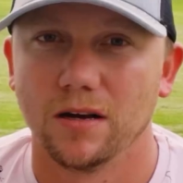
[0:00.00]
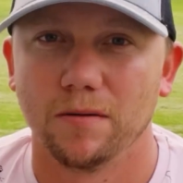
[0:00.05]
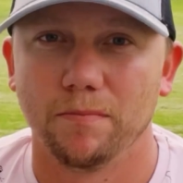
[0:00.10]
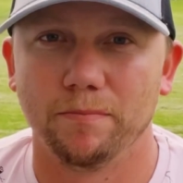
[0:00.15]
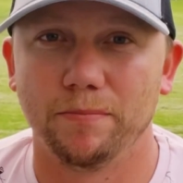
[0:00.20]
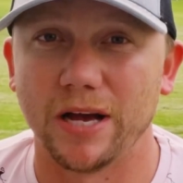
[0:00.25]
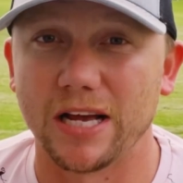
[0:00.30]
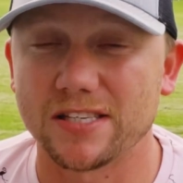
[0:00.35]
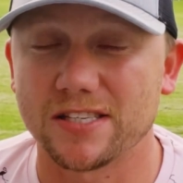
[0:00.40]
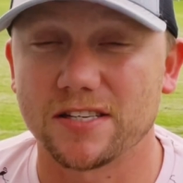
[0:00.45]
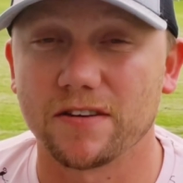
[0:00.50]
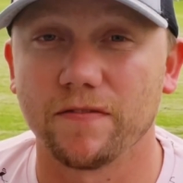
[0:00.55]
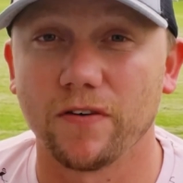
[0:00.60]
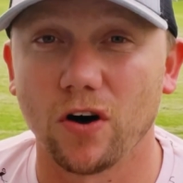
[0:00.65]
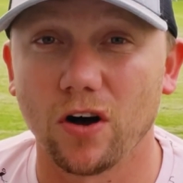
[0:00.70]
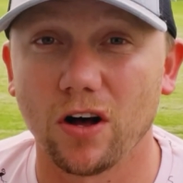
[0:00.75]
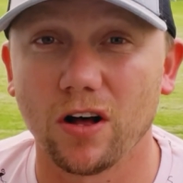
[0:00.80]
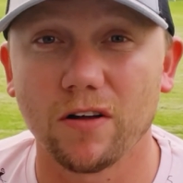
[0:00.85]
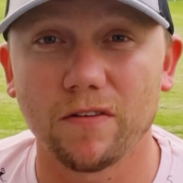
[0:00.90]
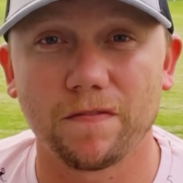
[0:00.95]
Best of
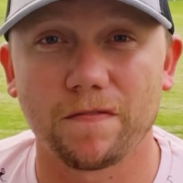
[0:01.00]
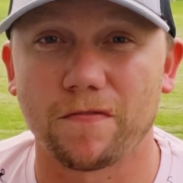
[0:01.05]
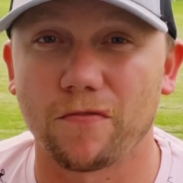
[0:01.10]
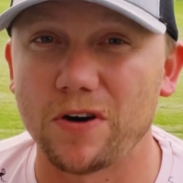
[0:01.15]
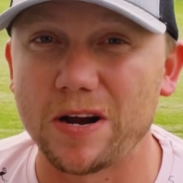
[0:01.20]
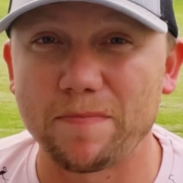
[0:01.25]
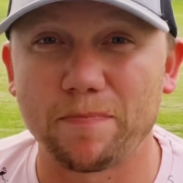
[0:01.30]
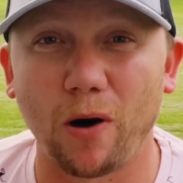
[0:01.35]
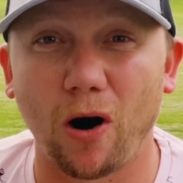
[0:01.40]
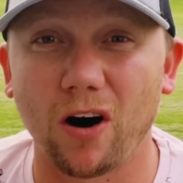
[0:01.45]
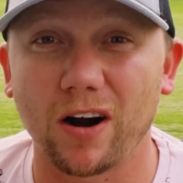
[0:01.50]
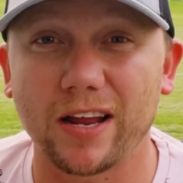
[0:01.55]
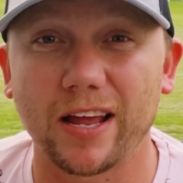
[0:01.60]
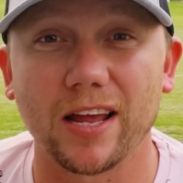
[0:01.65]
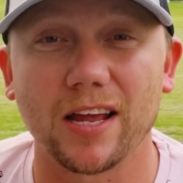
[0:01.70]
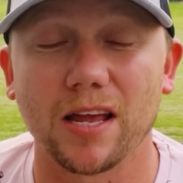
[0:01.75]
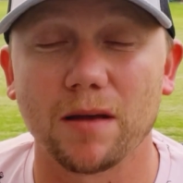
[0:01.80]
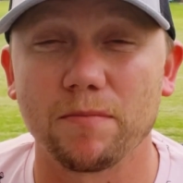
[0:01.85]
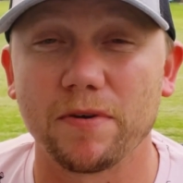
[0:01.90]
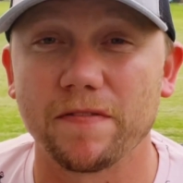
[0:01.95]
all, free
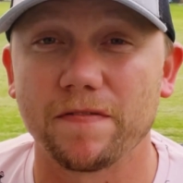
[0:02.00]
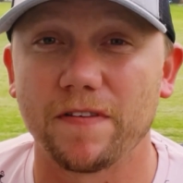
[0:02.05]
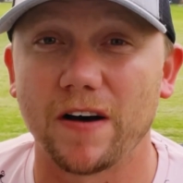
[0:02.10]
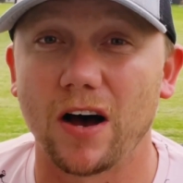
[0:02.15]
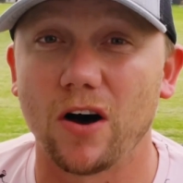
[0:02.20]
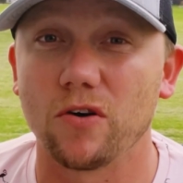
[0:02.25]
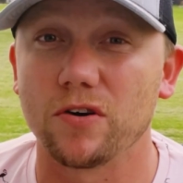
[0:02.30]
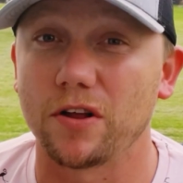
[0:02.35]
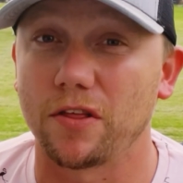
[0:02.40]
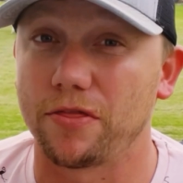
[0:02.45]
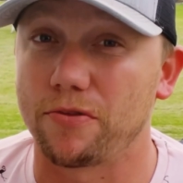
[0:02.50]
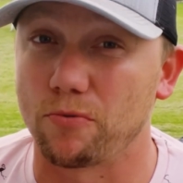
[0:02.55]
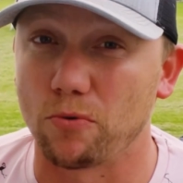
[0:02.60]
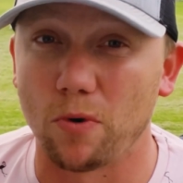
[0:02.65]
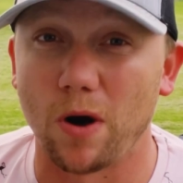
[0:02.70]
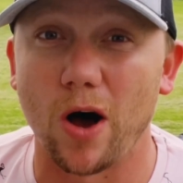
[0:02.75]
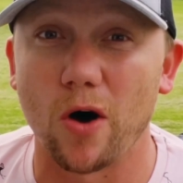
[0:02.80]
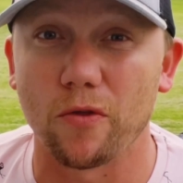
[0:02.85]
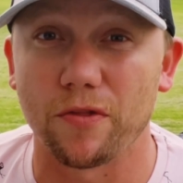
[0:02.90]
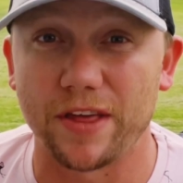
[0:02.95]
parking can be found
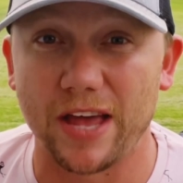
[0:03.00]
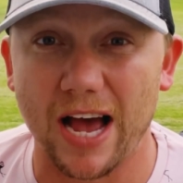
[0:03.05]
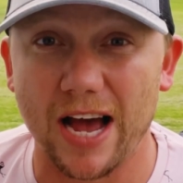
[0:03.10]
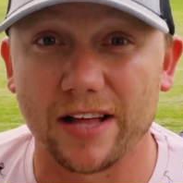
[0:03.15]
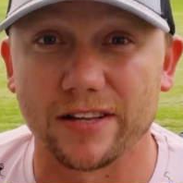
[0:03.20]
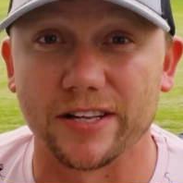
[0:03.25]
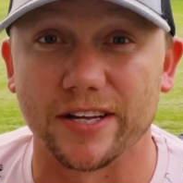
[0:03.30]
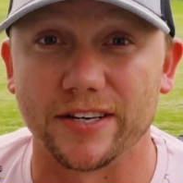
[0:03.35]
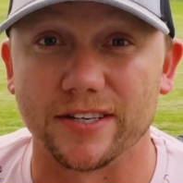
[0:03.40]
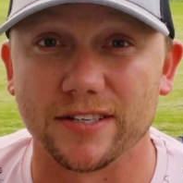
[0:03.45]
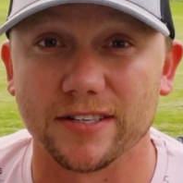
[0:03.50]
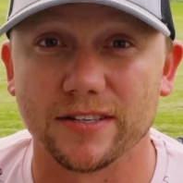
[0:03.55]
throughout the island.